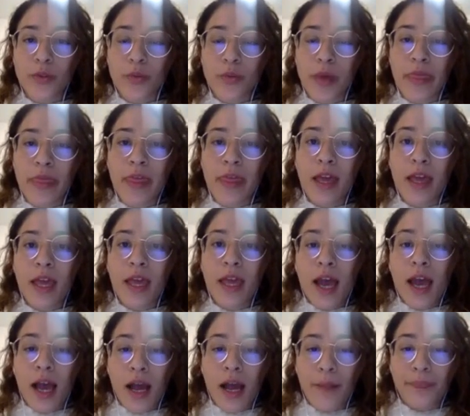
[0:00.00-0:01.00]
with
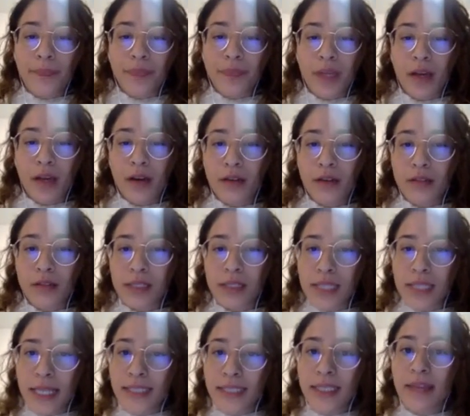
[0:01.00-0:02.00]

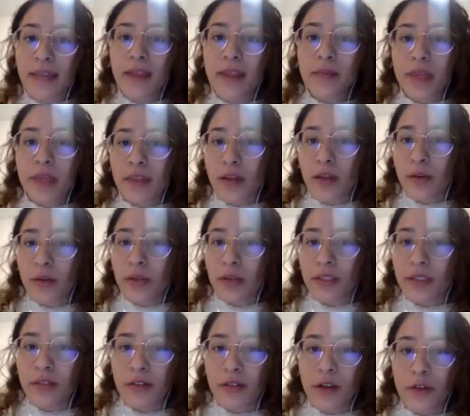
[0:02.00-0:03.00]
dyslexia, they meet the
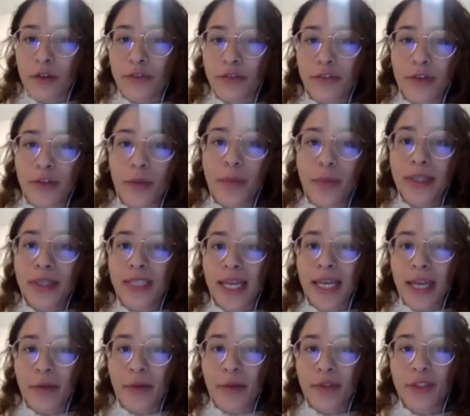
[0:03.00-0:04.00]
criteria of developmental
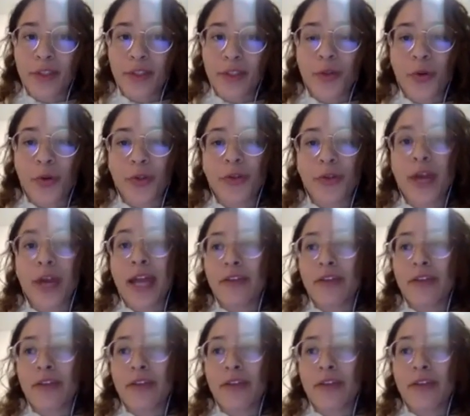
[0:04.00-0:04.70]
language disorder, and